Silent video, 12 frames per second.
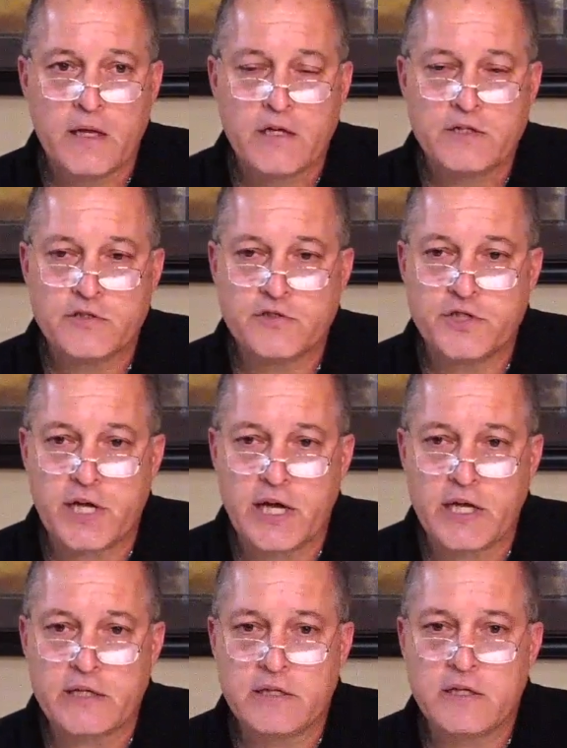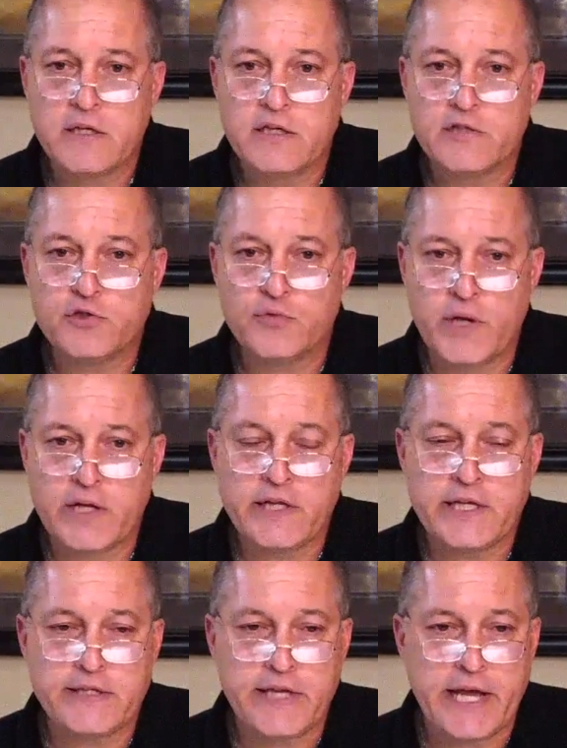So John directly
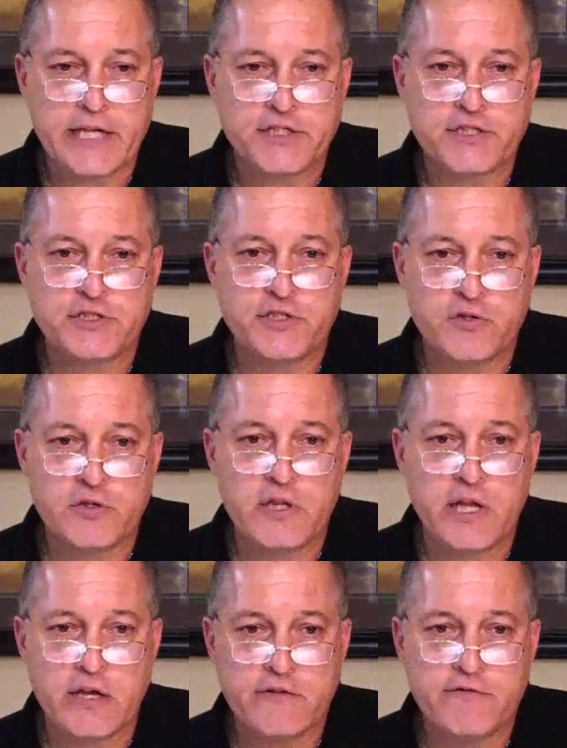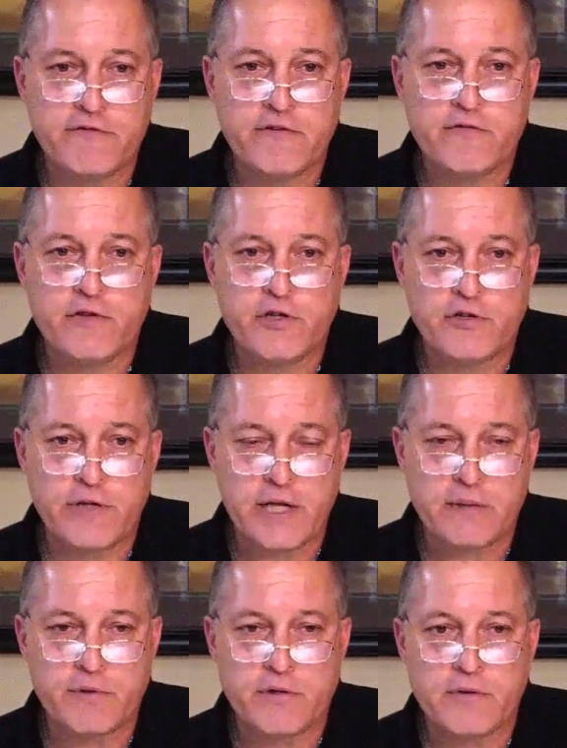attaches your love for your
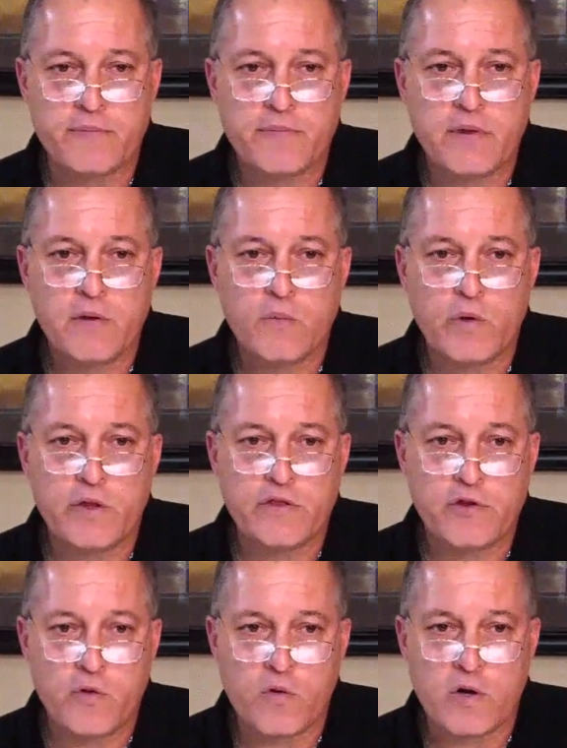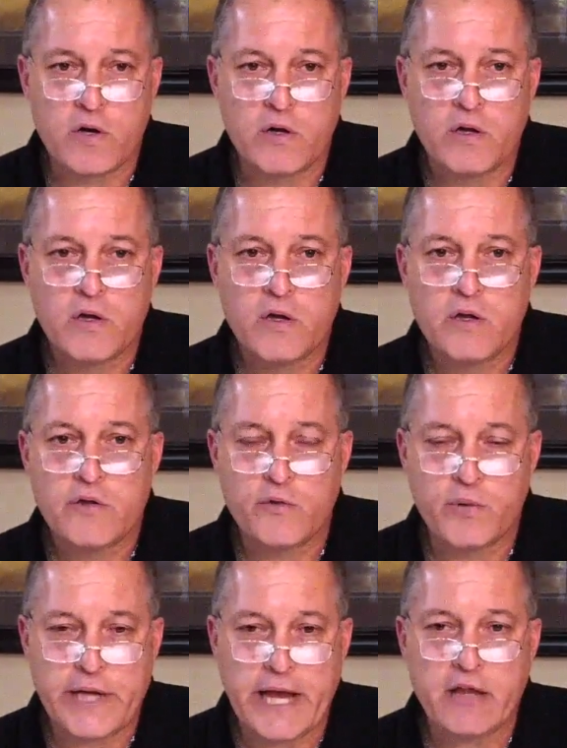neighbor with your the
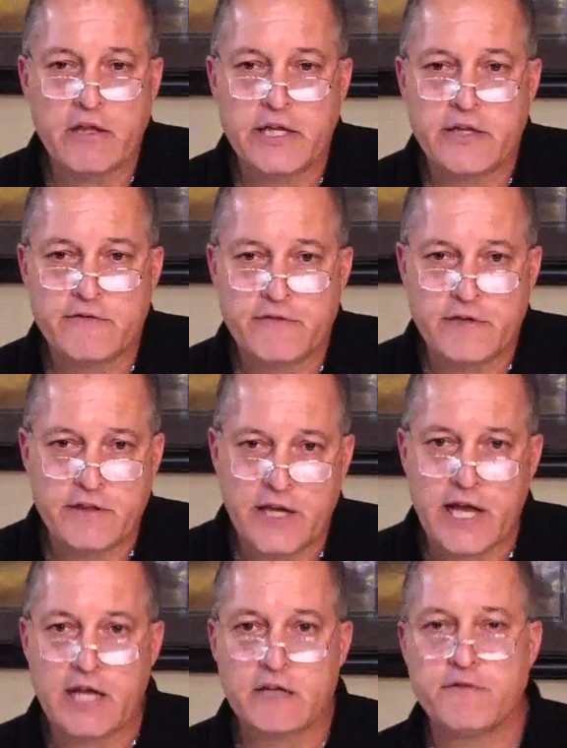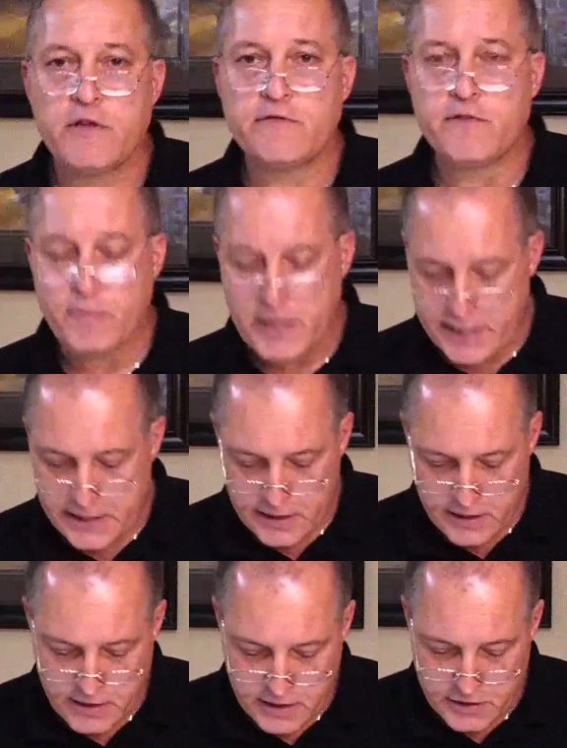reality of the God of love abiding
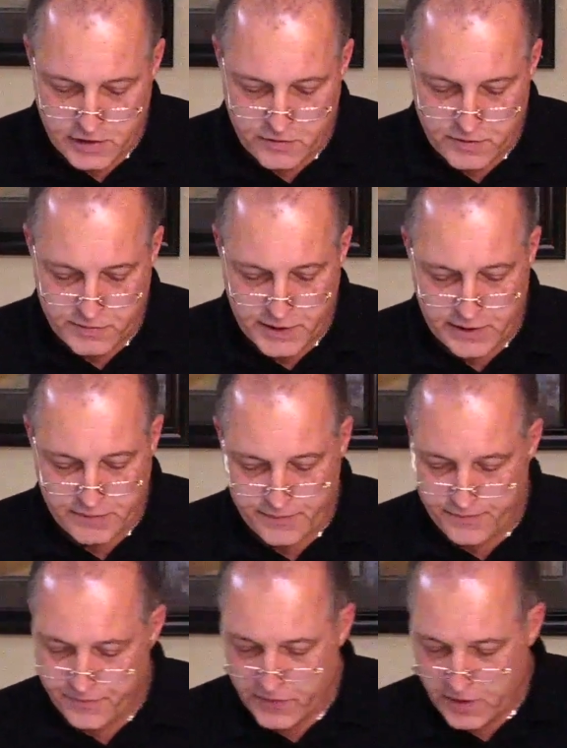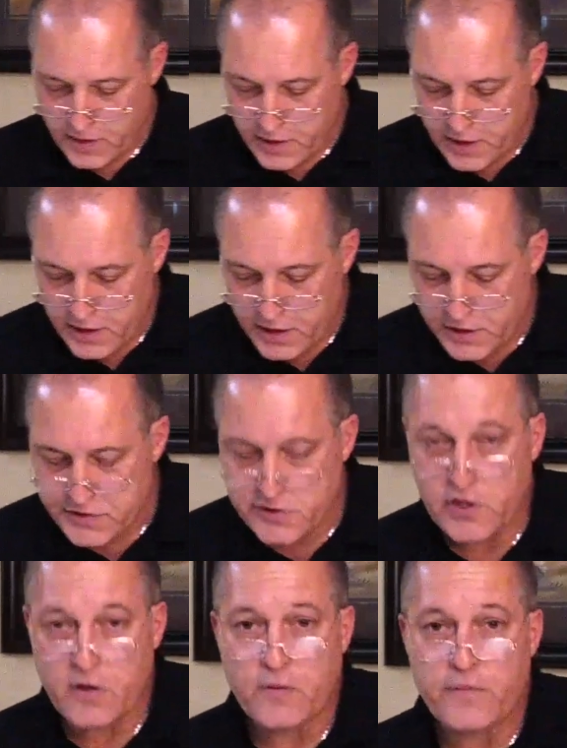in you and me.
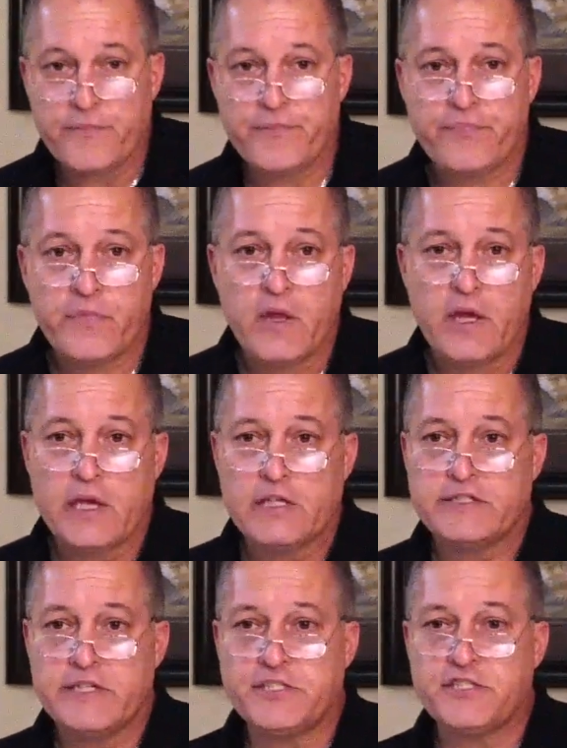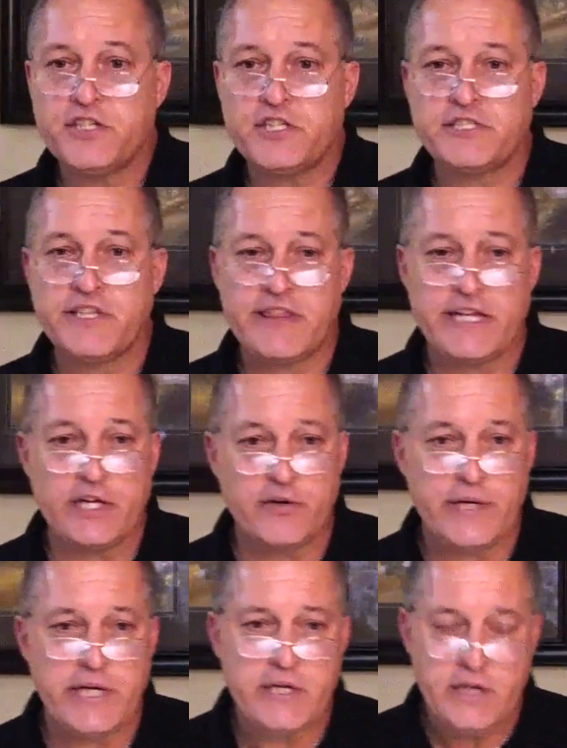So, is this just
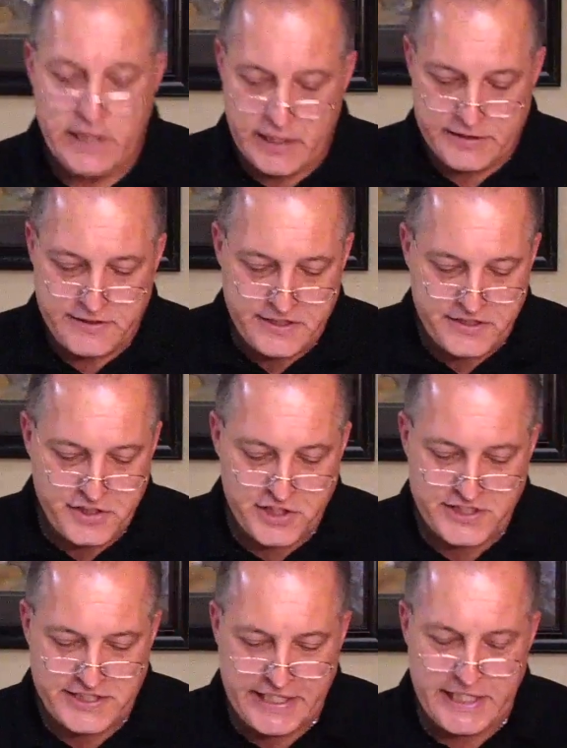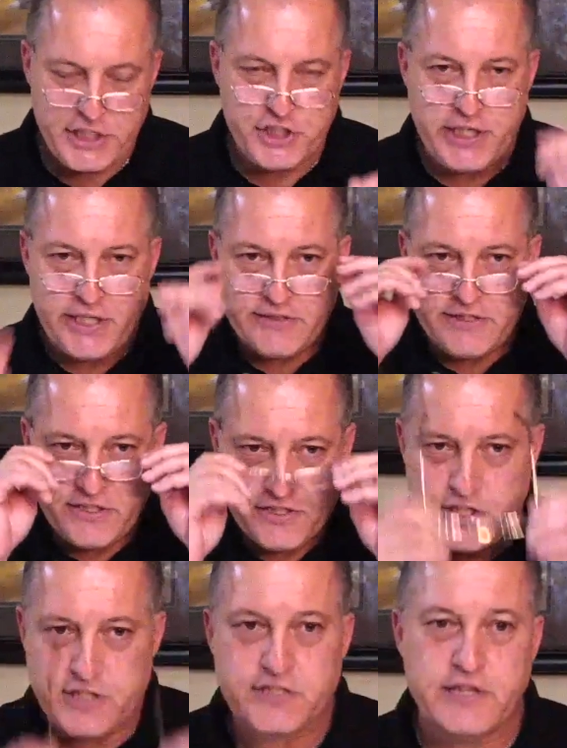theory? Is this just teaching? Is this
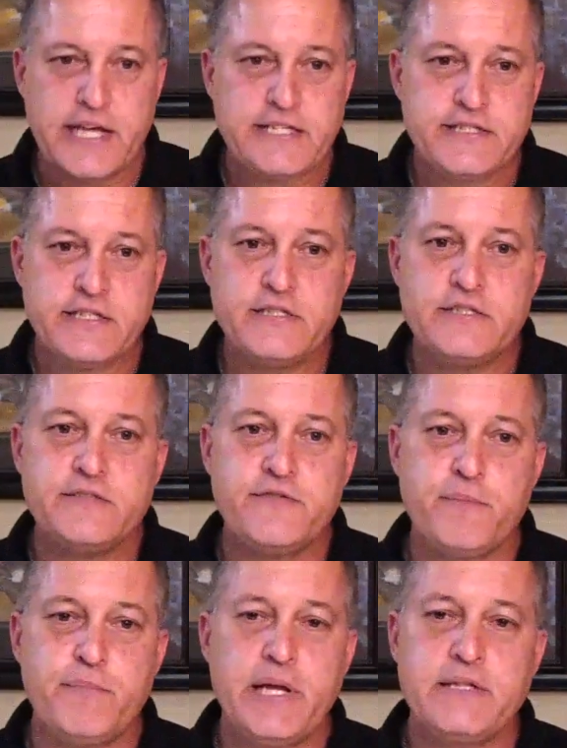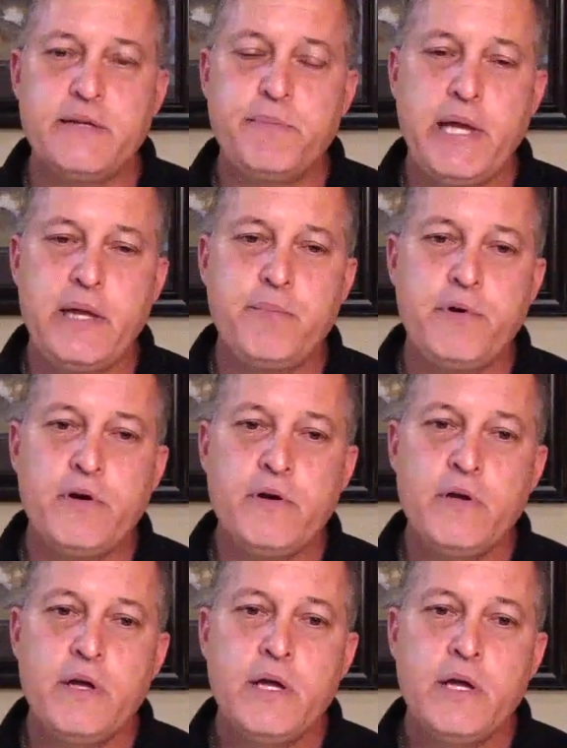just lessons from pen to paper?